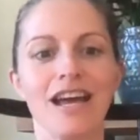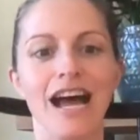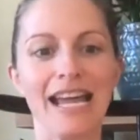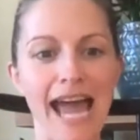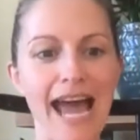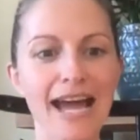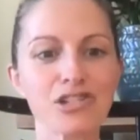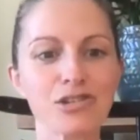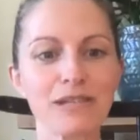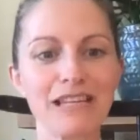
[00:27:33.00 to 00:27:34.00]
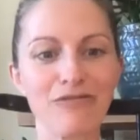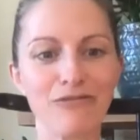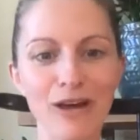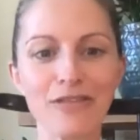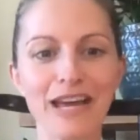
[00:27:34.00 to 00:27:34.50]
I actually
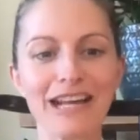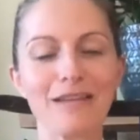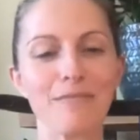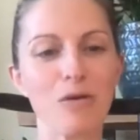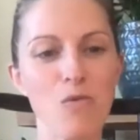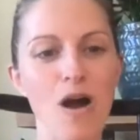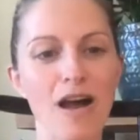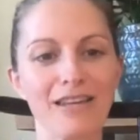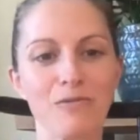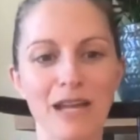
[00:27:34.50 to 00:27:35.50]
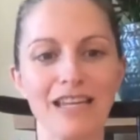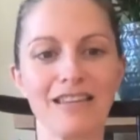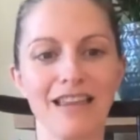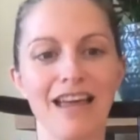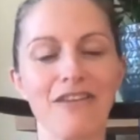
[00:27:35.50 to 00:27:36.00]
felt that in my walking,
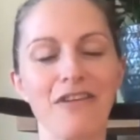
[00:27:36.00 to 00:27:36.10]
waking life.